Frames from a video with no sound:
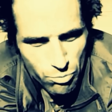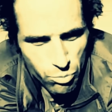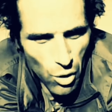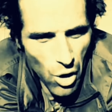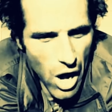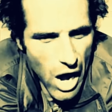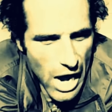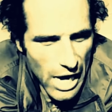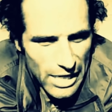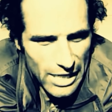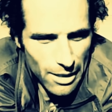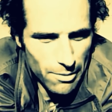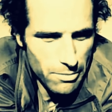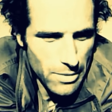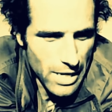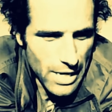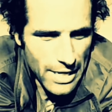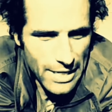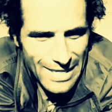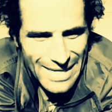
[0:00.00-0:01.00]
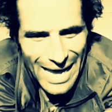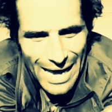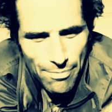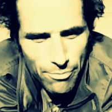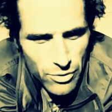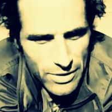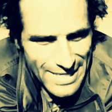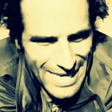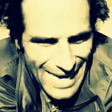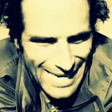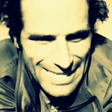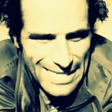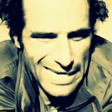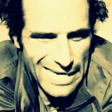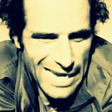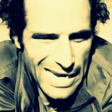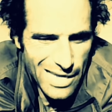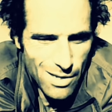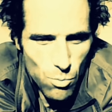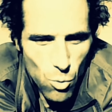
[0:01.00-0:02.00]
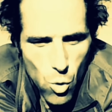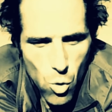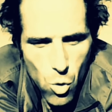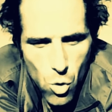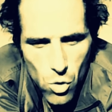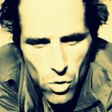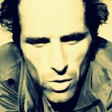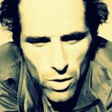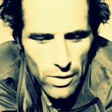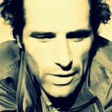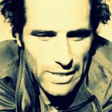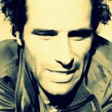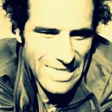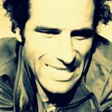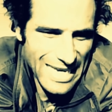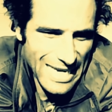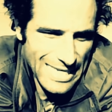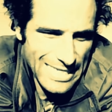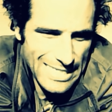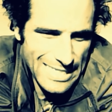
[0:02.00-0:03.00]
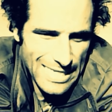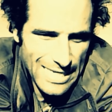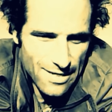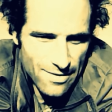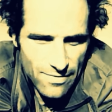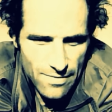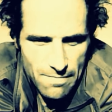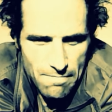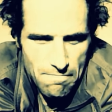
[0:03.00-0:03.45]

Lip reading: block, I'm not protected anymore. All this kind of stuff.